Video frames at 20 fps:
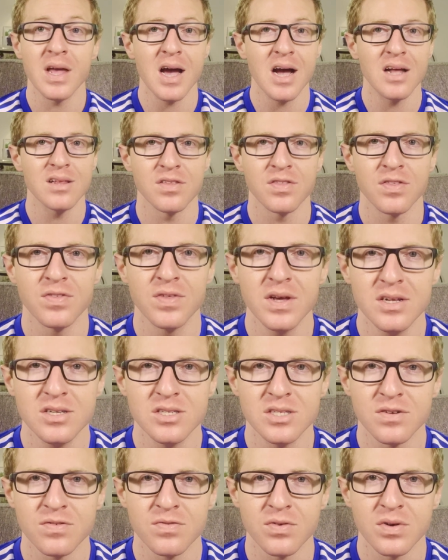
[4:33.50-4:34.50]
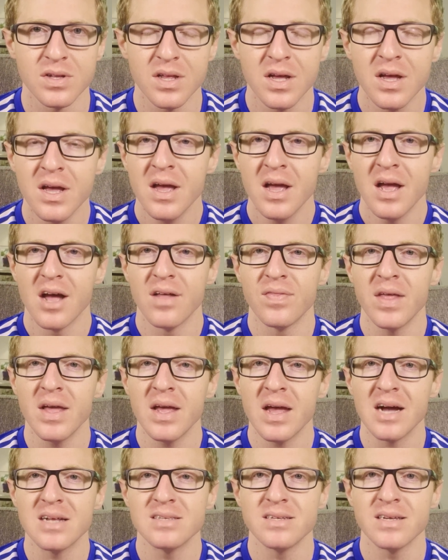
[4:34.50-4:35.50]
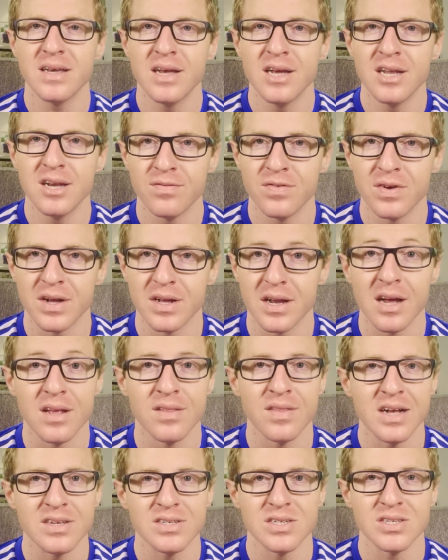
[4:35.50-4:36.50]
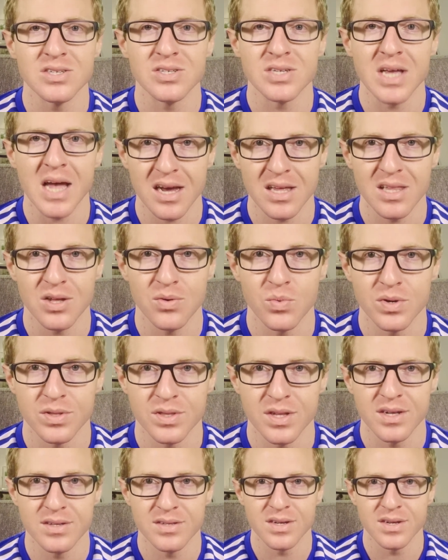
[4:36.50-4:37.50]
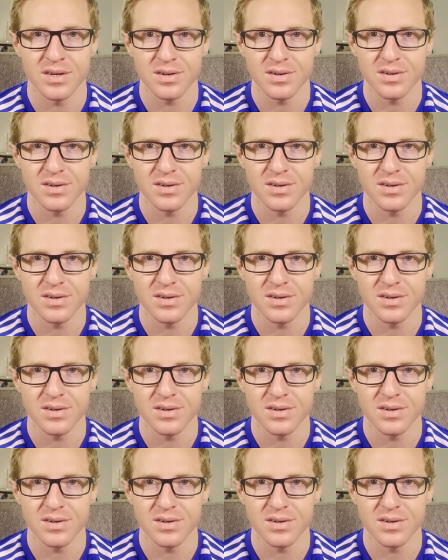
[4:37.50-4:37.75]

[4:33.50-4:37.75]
had to think different and they had to innovate, and that's exactly what they did.